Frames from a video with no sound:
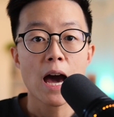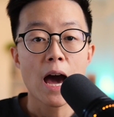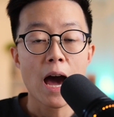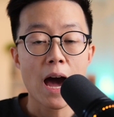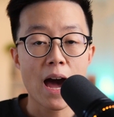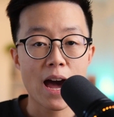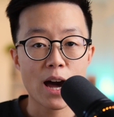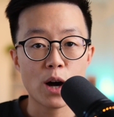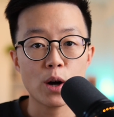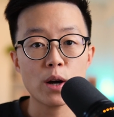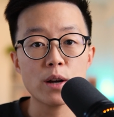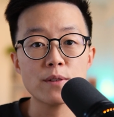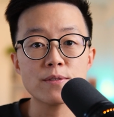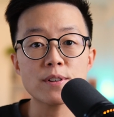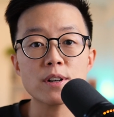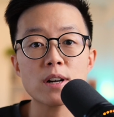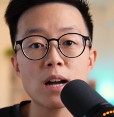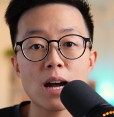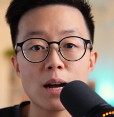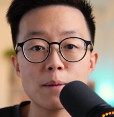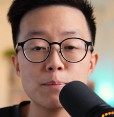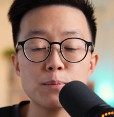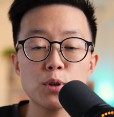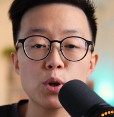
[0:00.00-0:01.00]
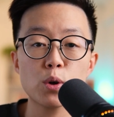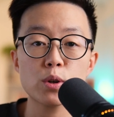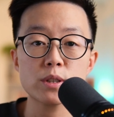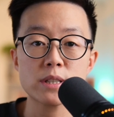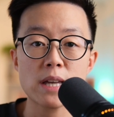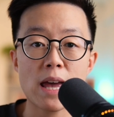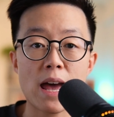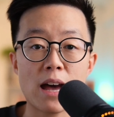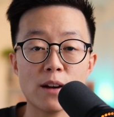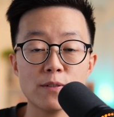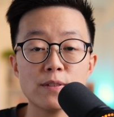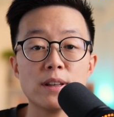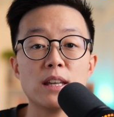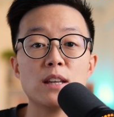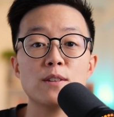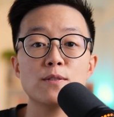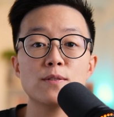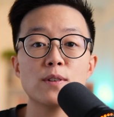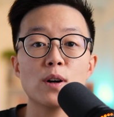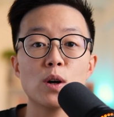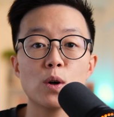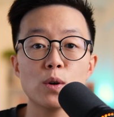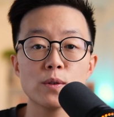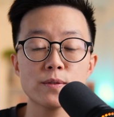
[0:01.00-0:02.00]
However, hub notes have
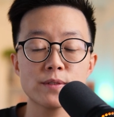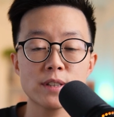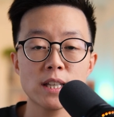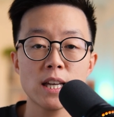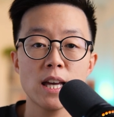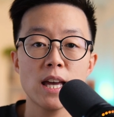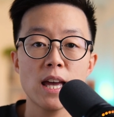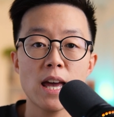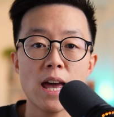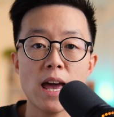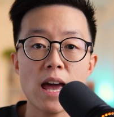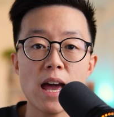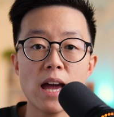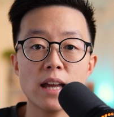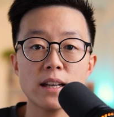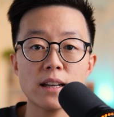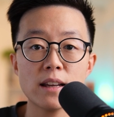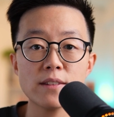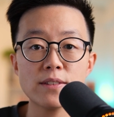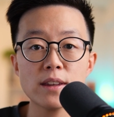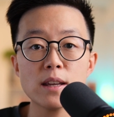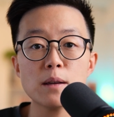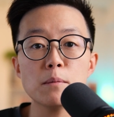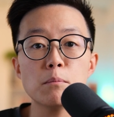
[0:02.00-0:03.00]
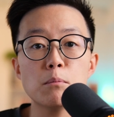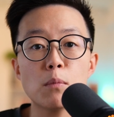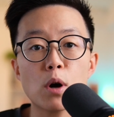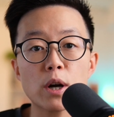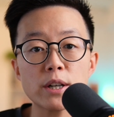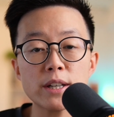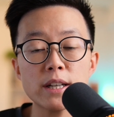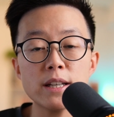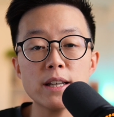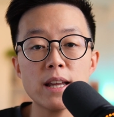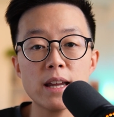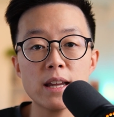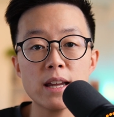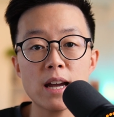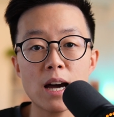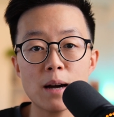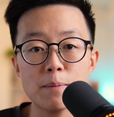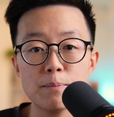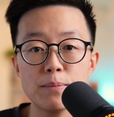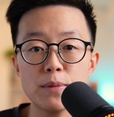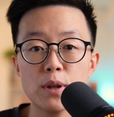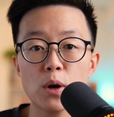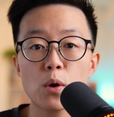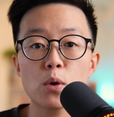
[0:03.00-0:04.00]
evolved, and I think modern day
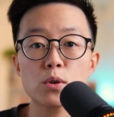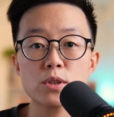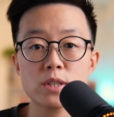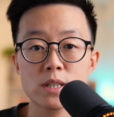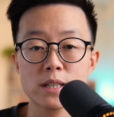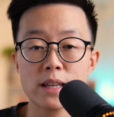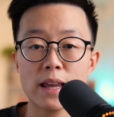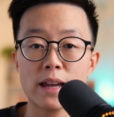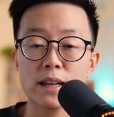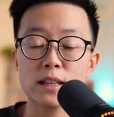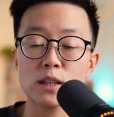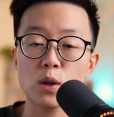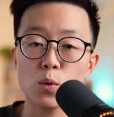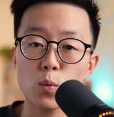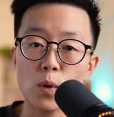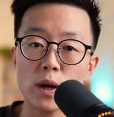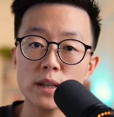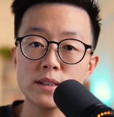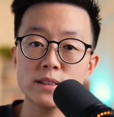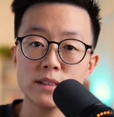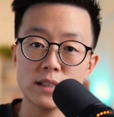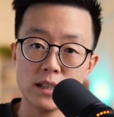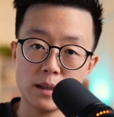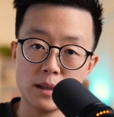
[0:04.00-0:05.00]
hub notes like the ones